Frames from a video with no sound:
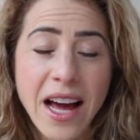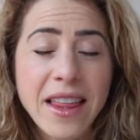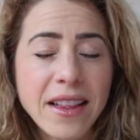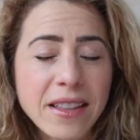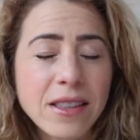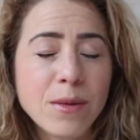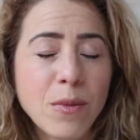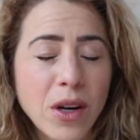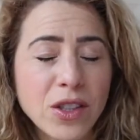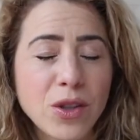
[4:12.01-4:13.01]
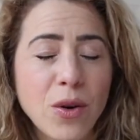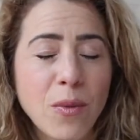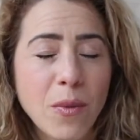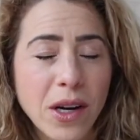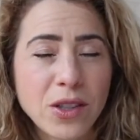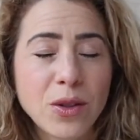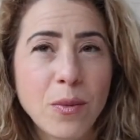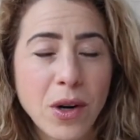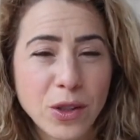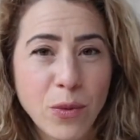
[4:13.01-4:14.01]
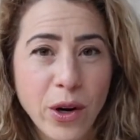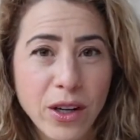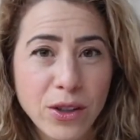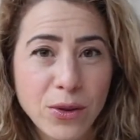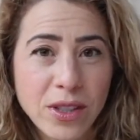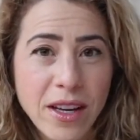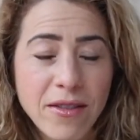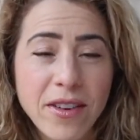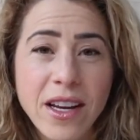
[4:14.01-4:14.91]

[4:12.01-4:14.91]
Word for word: I think this is much, much, much more inclusive.